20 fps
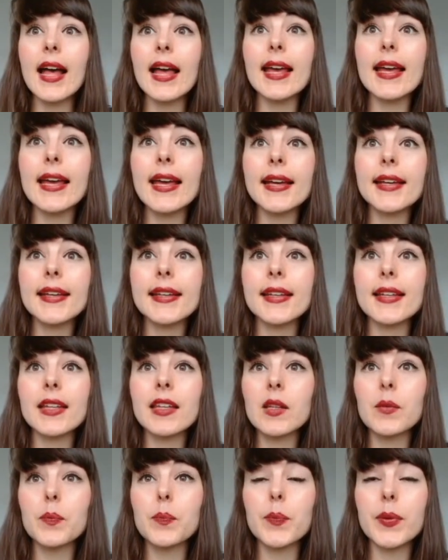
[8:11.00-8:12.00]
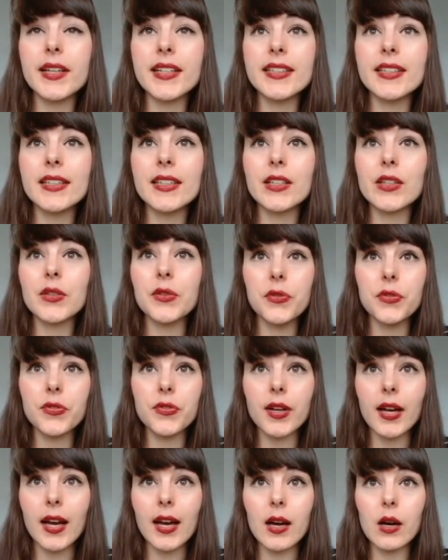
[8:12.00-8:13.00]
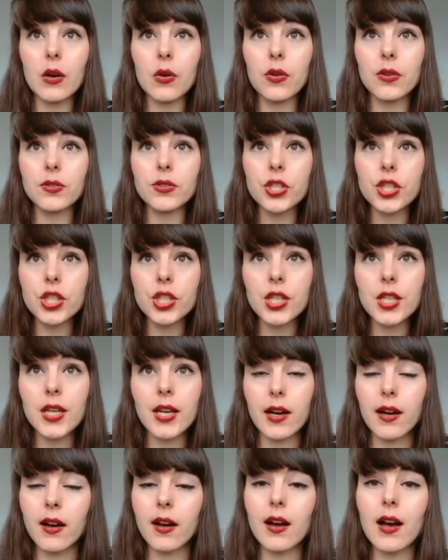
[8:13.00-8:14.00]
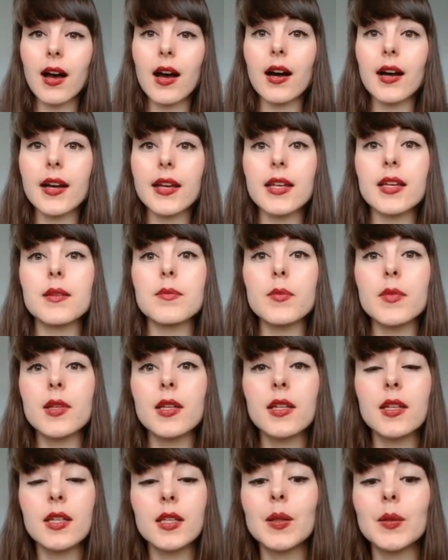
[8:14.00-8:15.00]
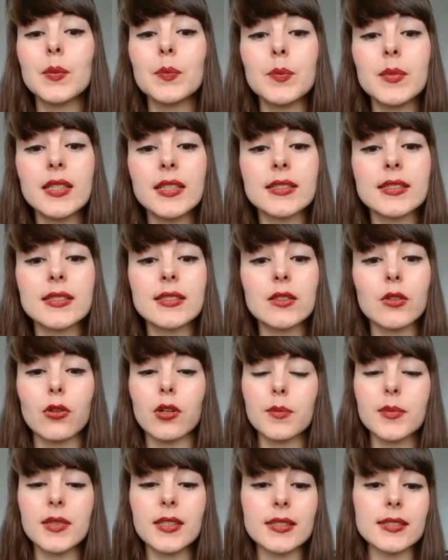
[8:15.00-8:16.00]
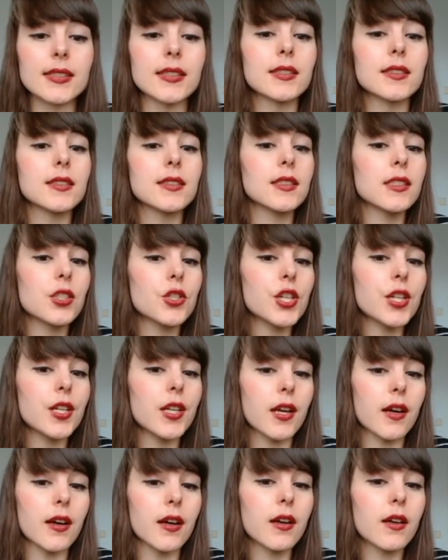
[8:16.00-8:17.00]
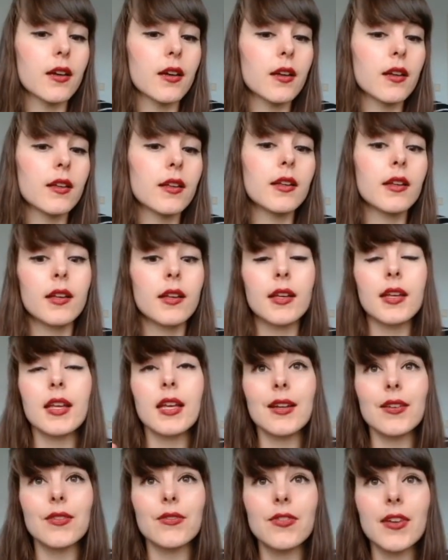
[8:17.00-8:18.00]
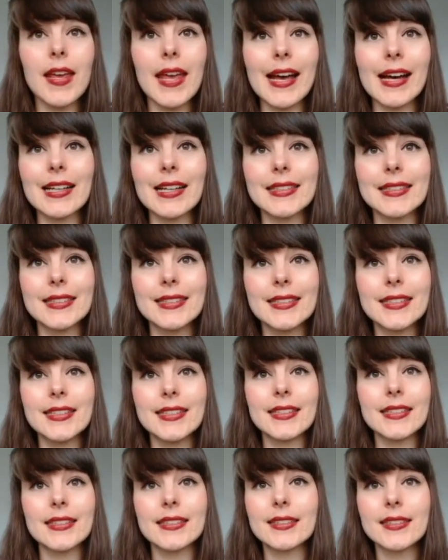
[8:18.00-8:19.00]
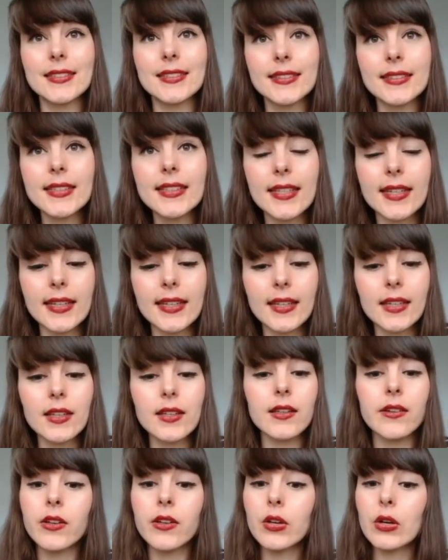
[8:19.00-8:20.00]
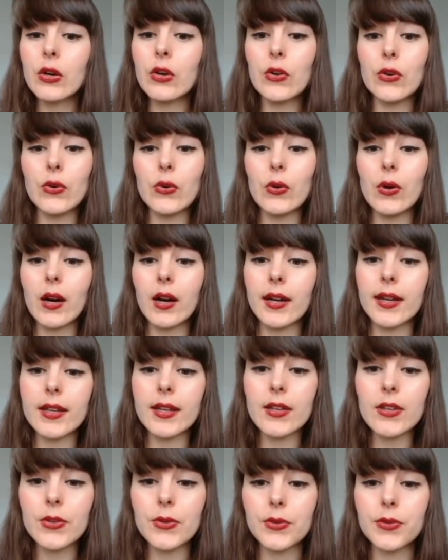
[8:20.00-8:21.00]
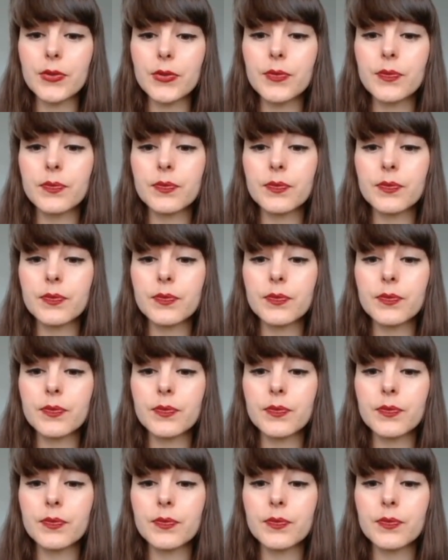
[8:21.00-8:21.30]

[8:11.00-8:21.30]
Ich bin Frau Schiller. I am Miss or Mrs. Schiller. Wer sind Sie? Who are you?